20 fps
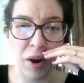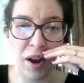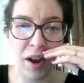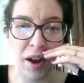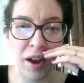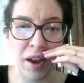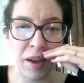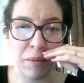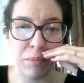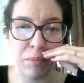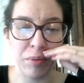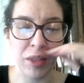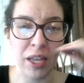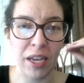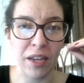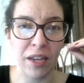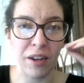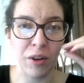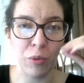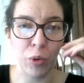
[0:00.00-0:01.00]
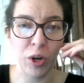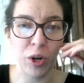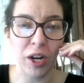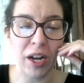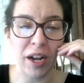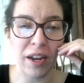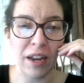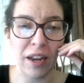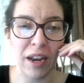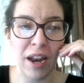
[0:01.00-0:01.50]
I plan and work
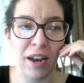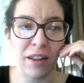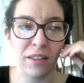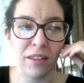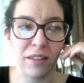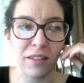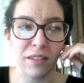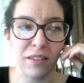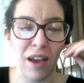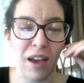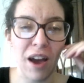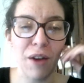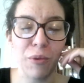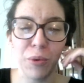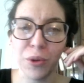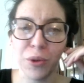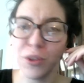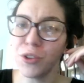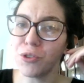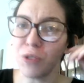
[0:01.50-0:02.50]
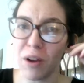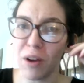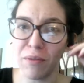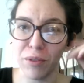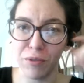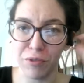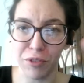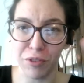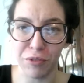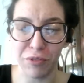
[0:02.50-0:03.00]
on it, and it's not really
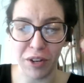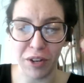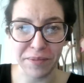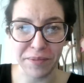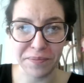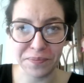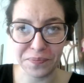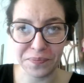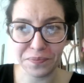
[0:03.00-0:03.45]
travel for fun.